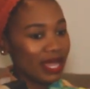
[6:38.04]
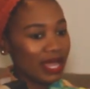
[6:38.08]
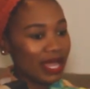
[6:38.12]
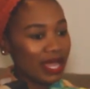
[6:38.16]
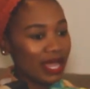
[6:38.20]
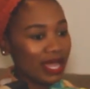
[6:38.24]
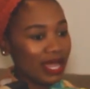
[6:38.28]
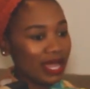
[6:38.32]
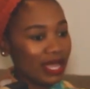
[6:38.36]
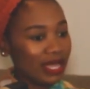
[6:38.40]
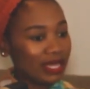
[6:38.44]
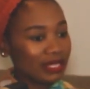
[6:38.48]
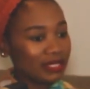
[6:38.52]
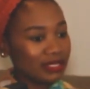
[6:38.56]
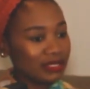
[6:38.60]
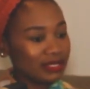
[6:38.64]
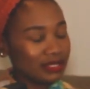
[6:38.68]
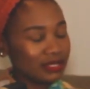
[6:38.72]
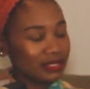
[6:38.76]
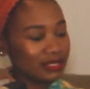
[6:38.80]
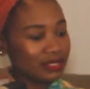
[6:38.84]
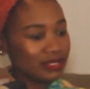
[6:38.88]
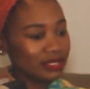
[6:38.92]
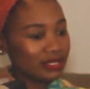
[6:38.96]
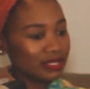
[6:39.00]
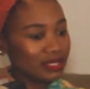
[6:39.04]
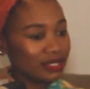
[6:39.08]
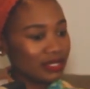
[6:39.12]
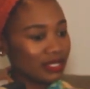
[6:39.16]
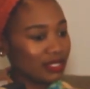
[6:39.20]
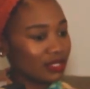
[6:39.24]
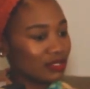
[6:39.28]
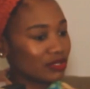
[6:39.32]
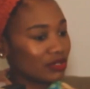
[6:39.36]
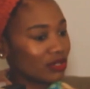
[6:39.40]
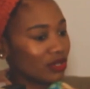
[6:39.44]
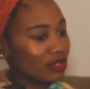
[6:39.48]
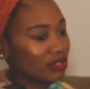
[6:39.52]
and
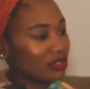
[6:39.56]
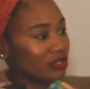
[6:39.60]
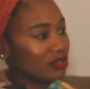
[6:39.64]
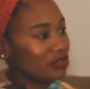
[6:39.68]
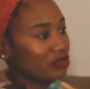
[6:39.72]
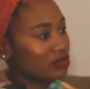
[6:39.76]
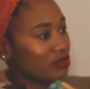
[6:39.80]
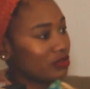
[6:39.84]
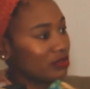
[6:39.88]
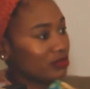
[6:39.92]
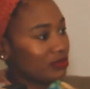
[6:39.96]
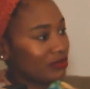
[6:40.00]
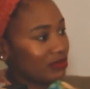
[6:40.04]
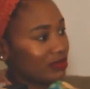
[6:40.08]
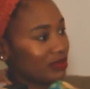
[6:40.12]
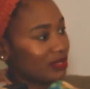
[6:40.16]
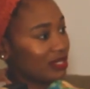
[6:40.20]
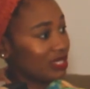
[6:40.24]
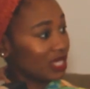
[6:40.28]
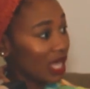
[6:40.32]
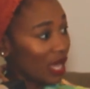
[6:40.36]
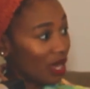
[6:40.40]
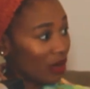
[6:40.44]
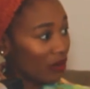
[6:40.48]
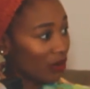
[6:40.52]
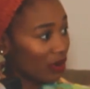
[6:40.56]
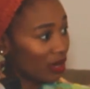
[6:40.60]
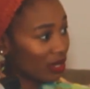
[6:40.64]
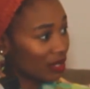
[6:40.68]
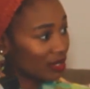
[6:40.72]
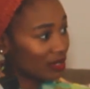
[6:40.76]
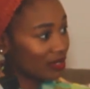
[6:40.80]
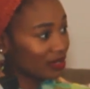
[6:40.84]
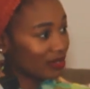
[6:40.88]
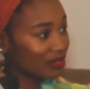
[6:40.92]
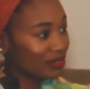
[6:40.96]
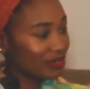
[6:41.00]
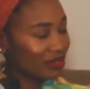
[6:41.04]
things got sour,
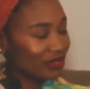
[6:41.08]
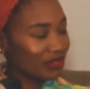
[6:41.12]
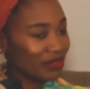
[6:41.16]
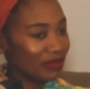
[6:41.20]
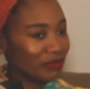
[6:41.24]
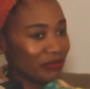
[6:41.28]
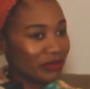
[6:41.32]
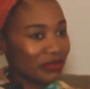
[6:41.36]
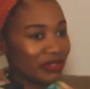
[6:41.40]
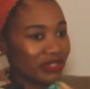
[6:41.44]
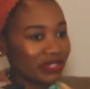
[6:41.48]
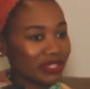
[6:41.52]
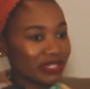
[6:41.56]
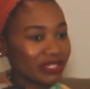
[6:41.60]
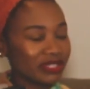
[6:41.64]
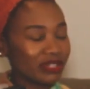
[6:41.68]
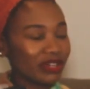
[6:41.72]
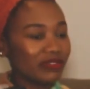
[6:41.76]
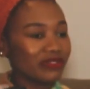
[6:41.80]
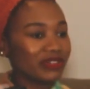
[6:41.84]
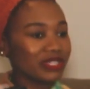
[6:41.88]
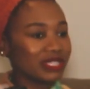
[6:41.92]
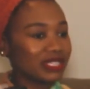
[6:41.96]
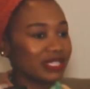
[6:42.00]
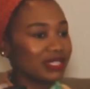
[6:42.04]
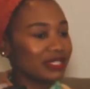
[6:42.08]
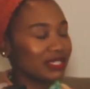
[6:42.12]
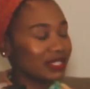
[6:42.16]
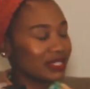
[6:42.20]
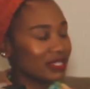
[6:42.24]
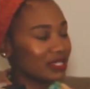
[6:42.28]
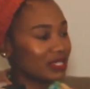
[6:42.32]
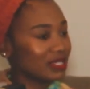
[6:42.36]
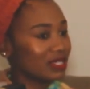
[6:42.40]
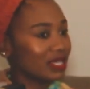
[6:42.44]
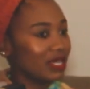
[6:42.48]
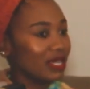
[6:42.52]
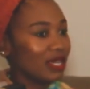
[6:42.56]
because obviously
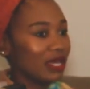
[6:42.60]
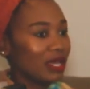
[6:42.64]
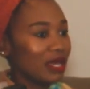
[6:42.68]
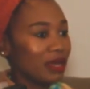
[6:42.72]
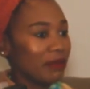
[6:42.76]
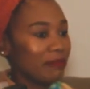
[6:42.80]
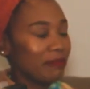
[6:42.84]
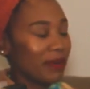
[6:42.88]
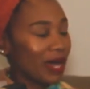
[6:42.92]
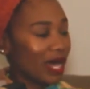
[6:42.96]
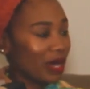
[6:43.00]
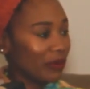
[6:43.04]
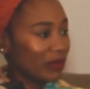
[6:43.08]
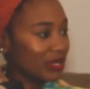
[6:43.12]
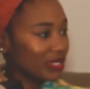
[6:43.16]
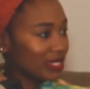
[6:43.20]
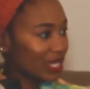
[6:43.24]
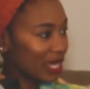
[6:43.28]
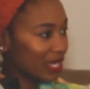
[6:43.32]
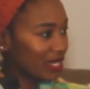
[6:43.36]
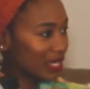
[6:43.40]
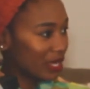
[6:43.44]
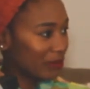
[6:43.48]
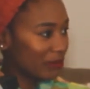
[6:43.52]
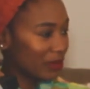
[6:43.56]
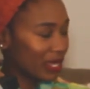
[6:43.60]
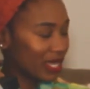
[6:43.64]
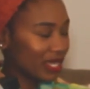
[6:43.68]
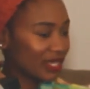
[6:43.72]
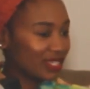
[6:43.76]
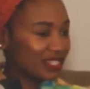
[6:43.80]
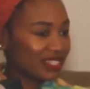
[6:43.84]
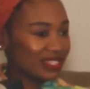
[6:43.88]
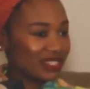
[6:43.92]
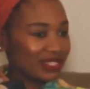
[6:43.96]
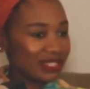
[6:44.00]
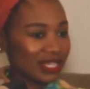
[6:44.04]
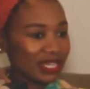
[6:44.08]
there's power
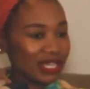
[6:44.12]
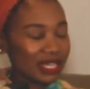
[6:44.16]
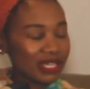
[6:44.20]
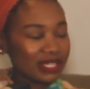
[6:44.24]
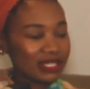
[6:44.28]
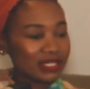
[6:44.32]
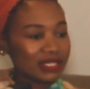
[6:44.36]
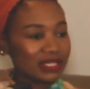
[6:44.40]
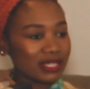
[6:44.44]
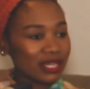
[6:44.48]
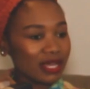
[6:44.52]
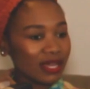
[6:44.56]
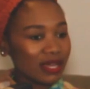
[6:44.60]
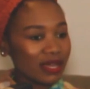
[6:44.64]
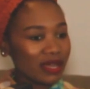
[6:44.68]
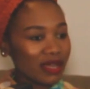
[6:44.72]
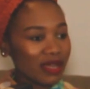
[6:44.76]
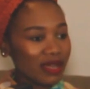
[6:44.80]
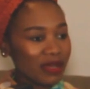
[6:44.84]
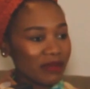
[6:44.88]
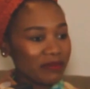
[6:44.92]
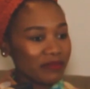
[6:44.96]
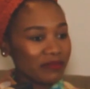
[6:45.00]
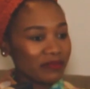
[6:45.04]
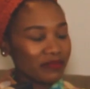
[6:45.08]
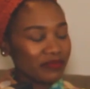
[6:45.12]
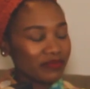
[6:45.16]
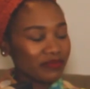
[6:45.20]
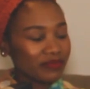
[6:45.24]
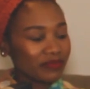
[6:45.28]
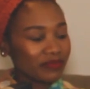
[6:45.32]
dynamics. There's a